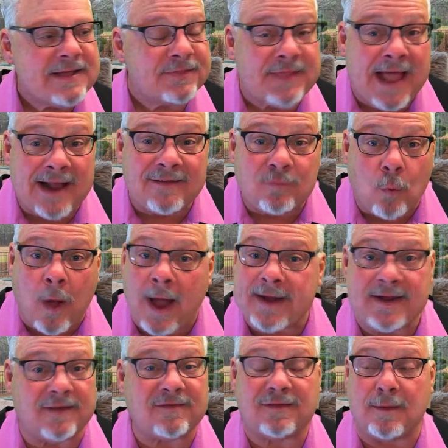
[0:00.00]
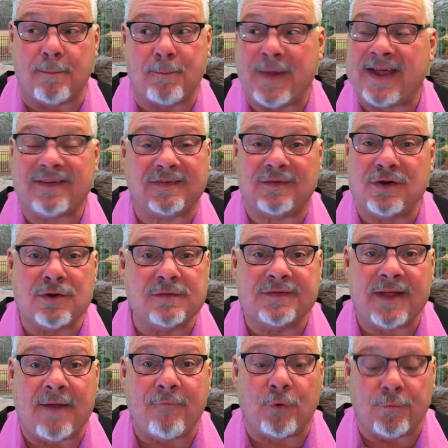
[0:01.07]
That's why it's the best
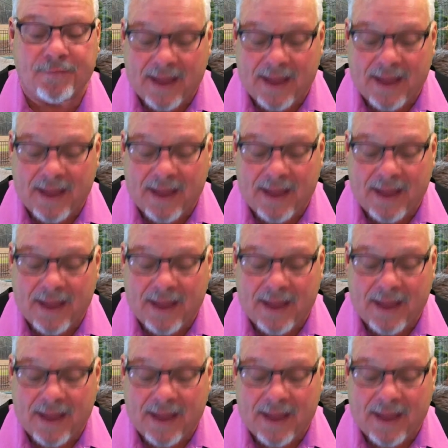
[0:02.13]
news ever.